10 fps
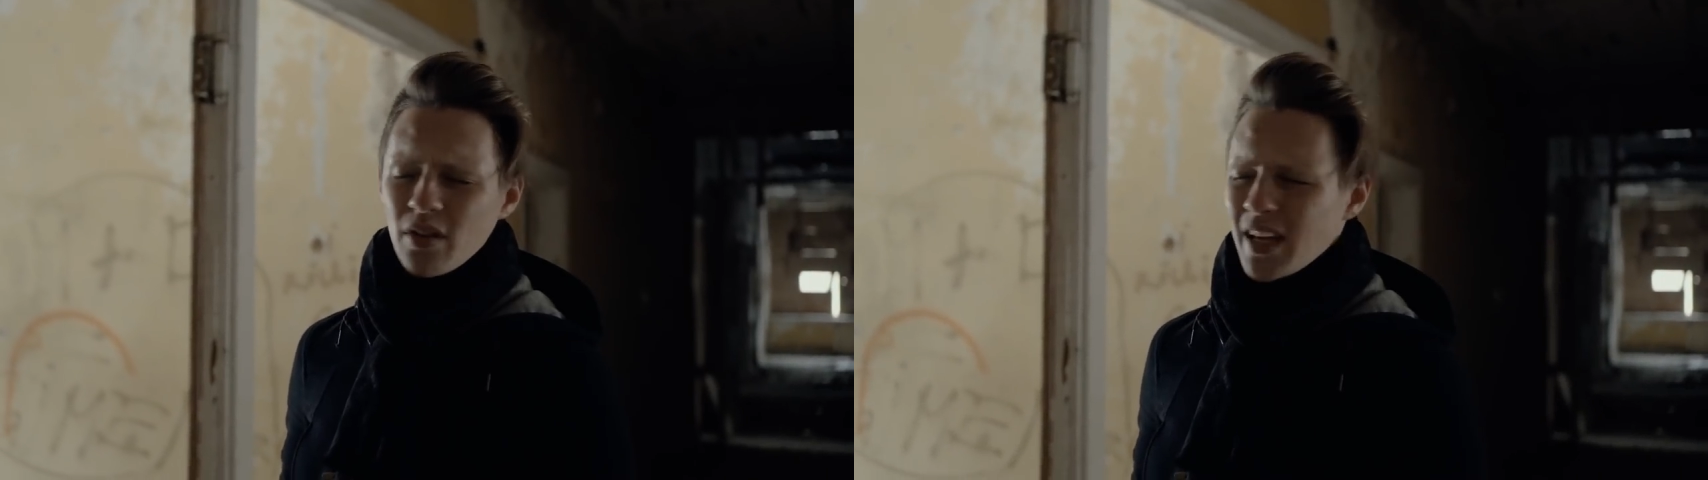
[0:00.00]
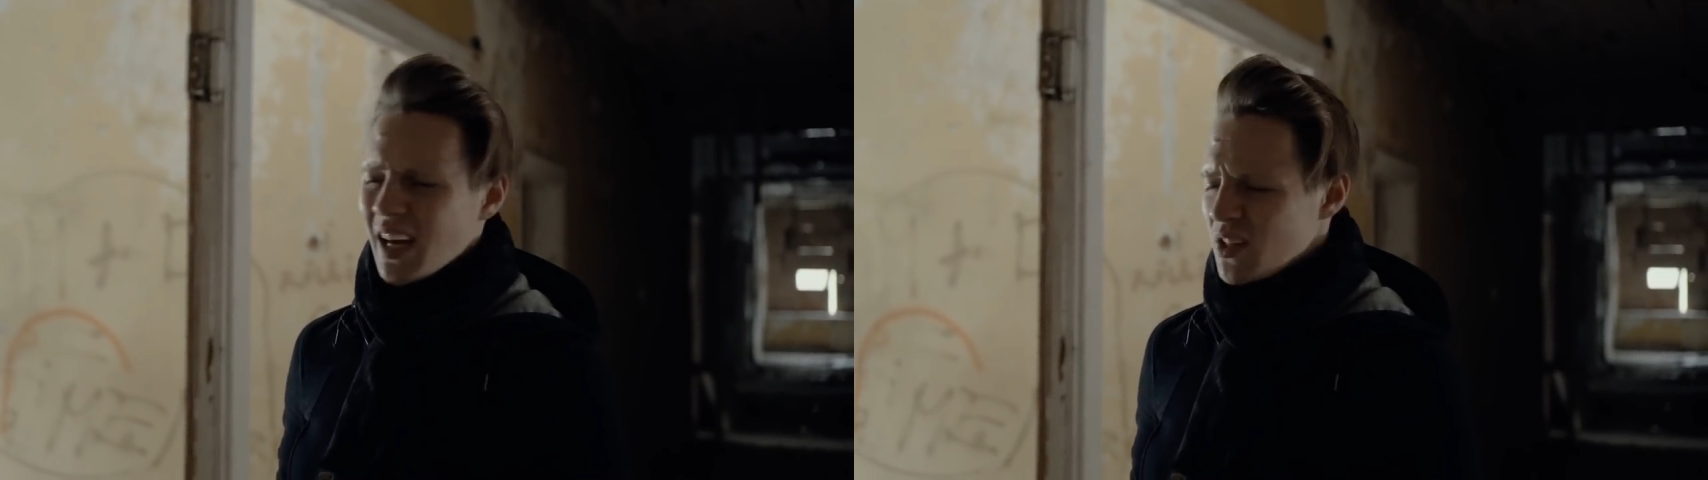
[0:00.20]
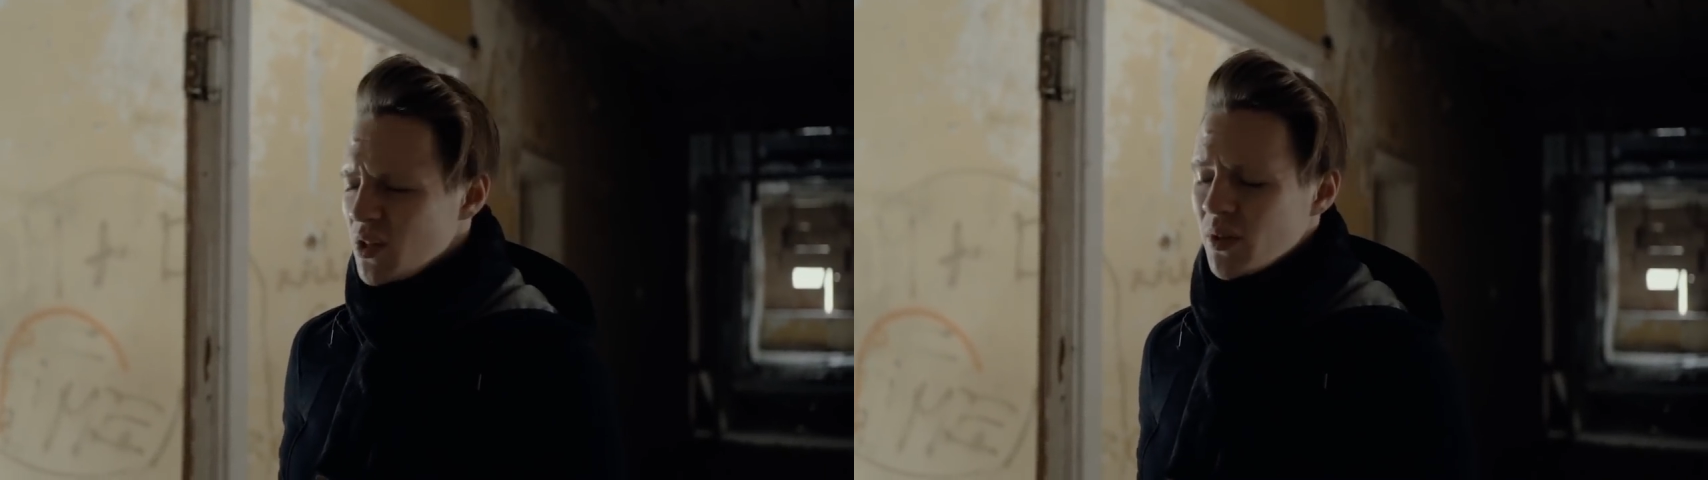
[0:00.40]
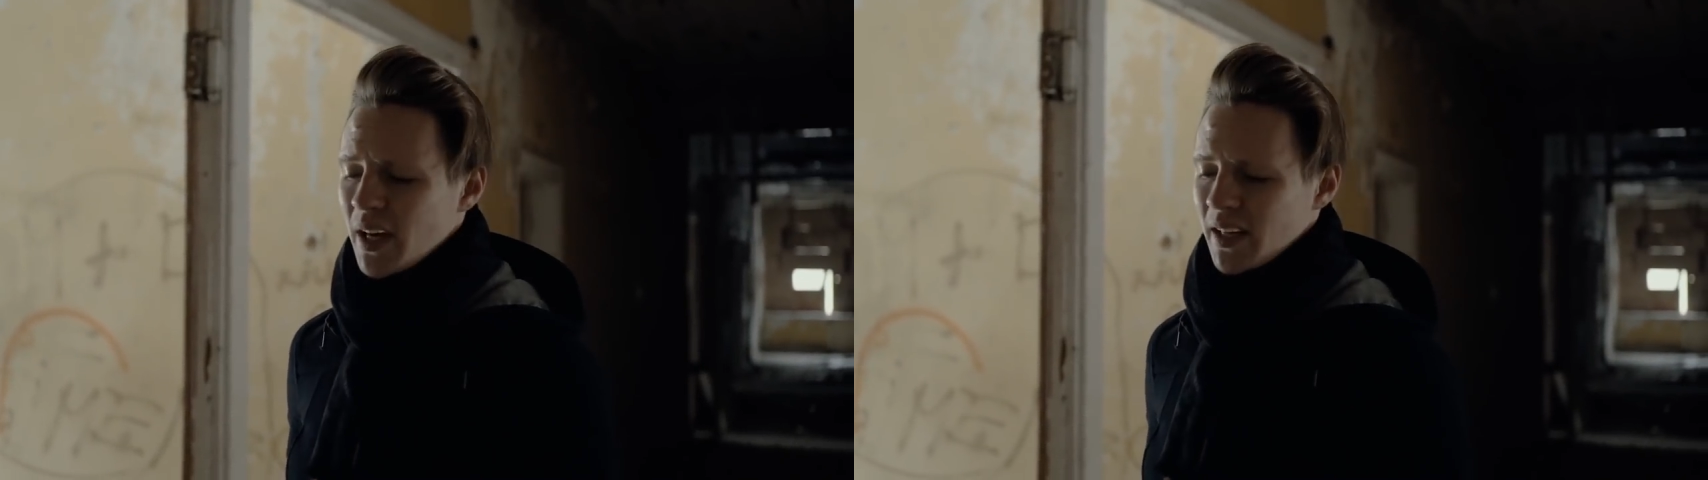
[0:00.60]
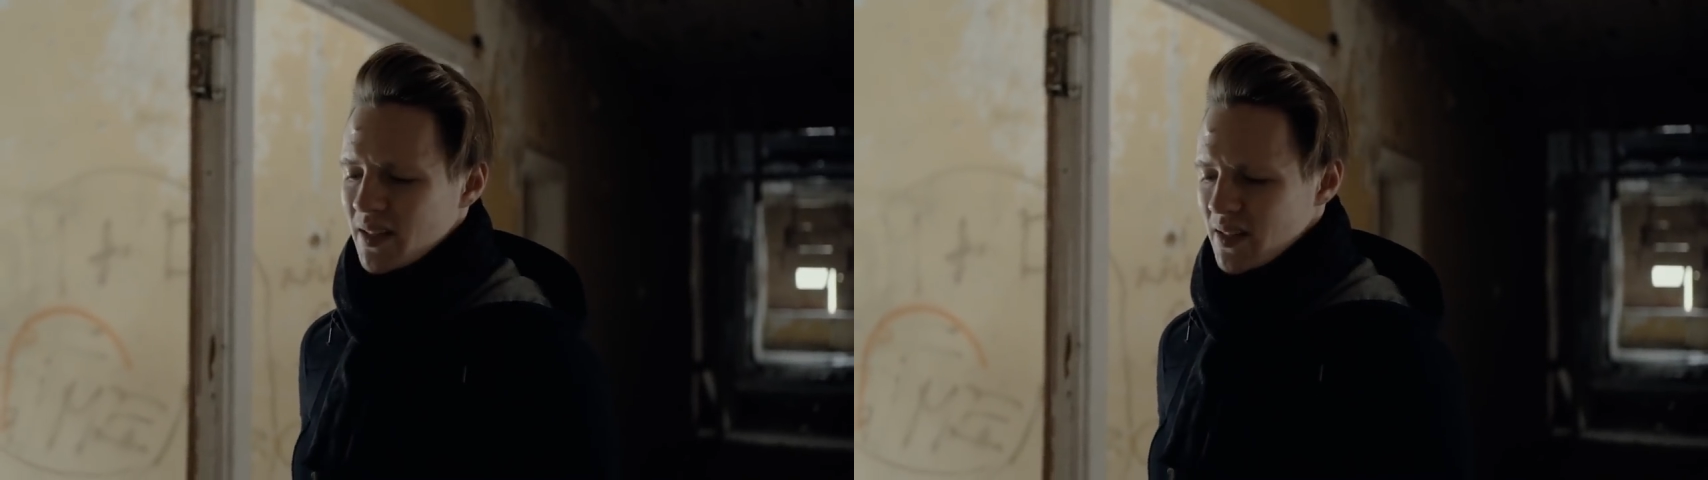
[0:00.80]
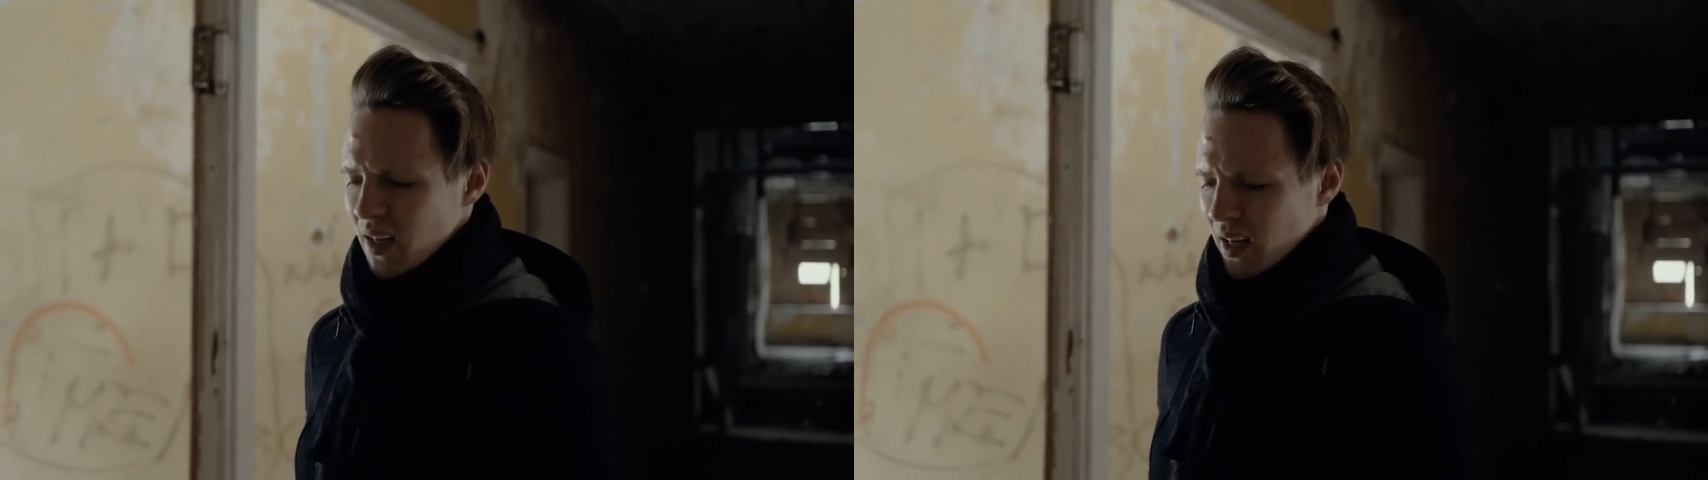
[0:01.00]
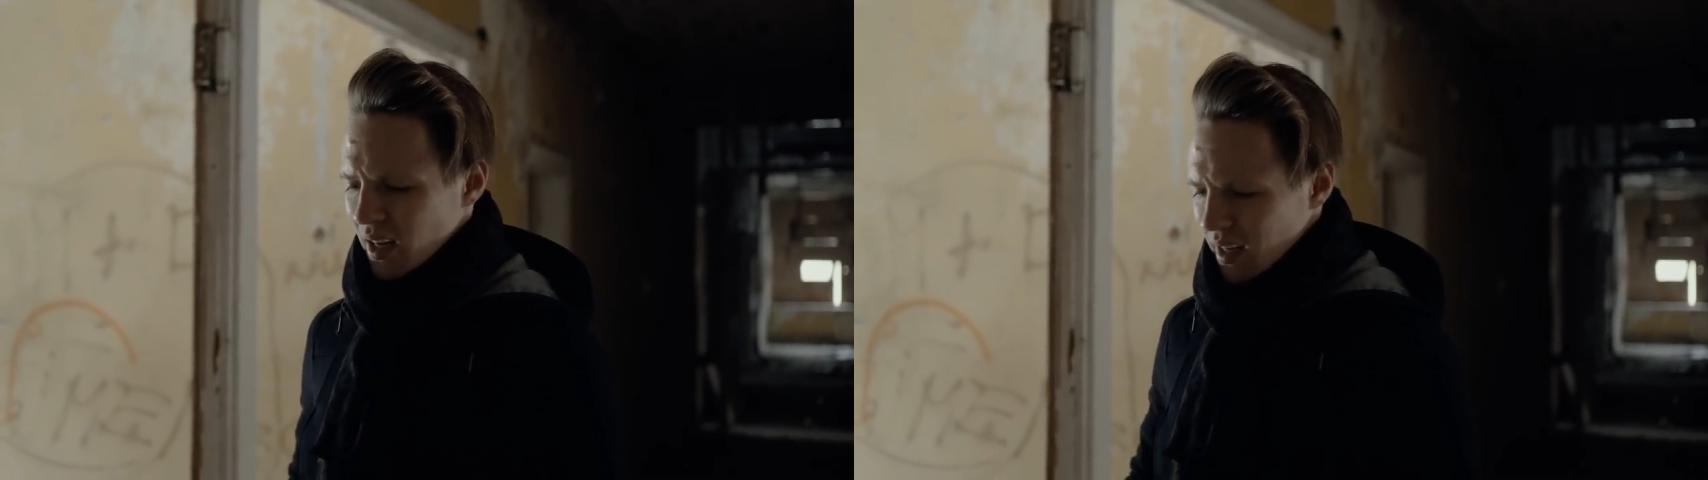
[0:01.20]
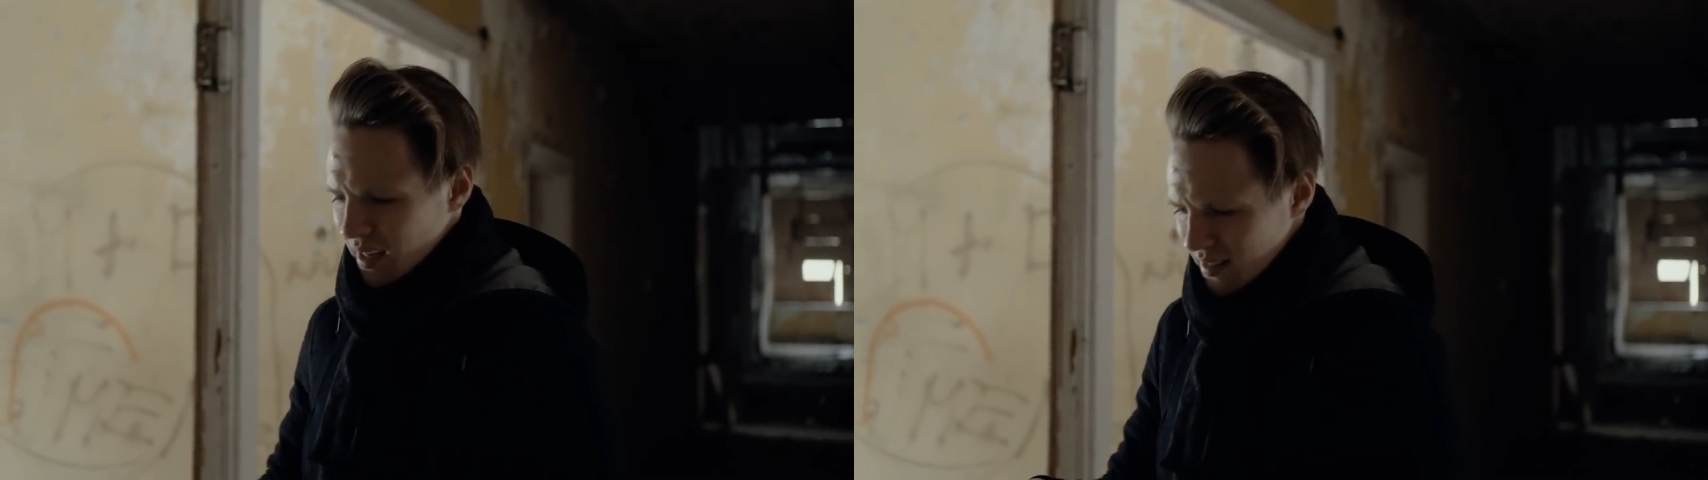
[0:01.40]
You can't do that, because
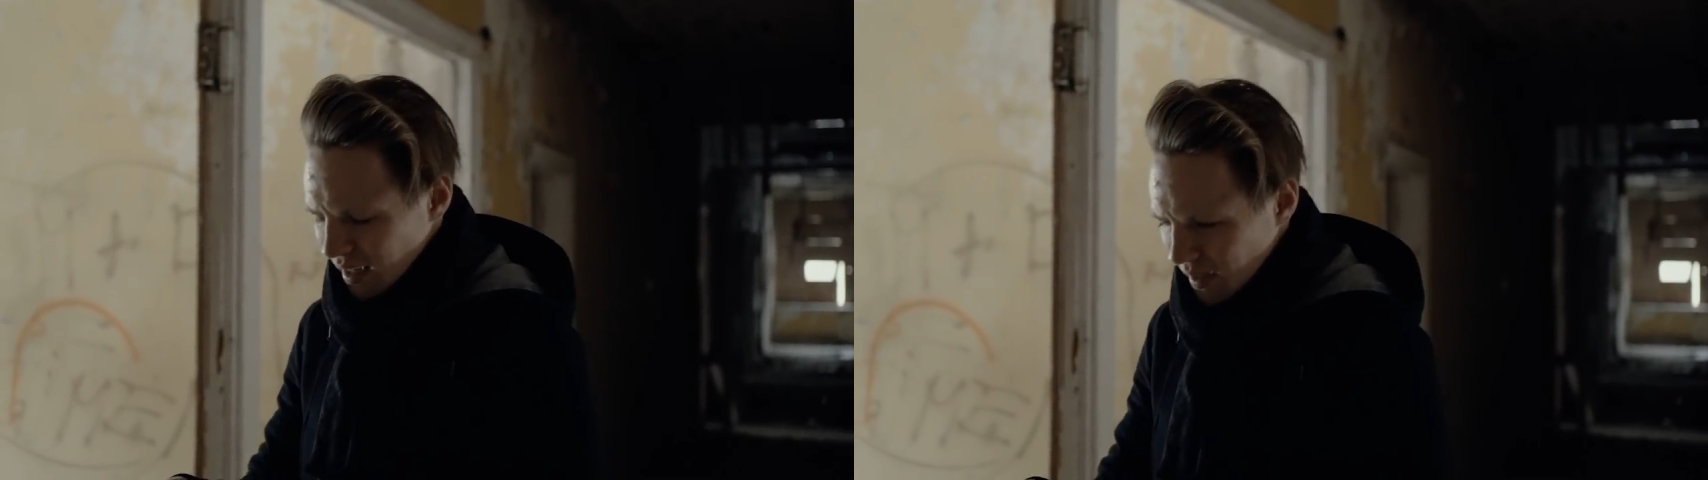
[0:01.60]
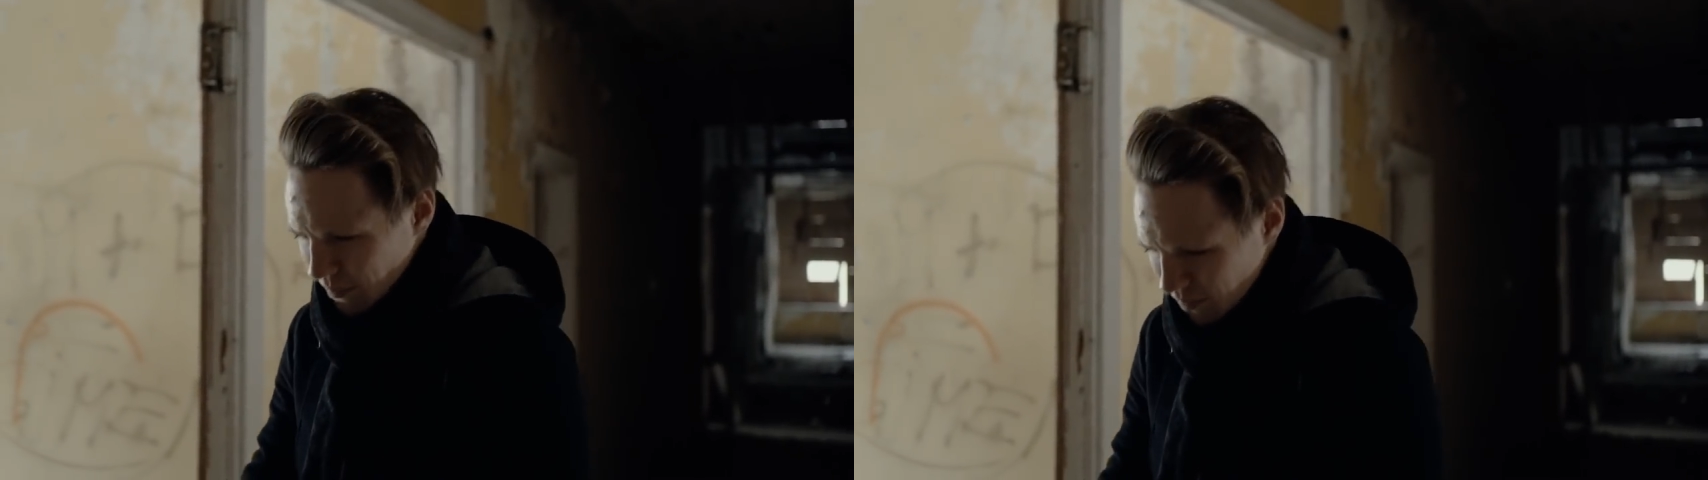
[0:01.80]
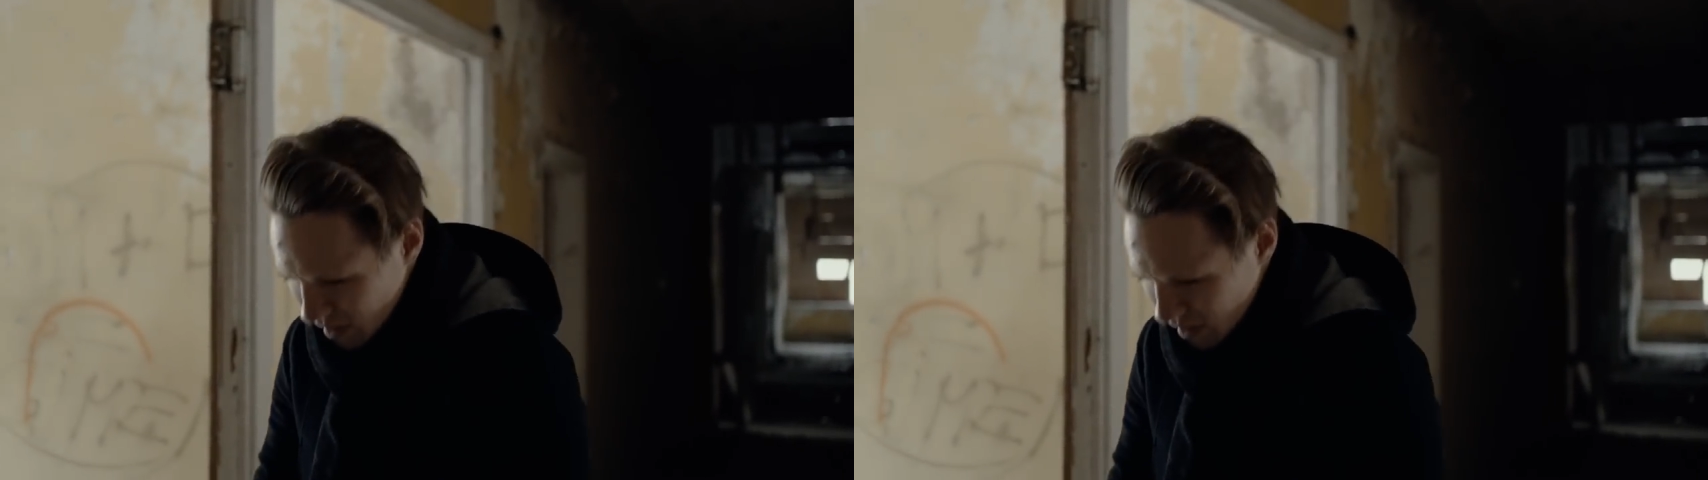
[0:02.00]
it's like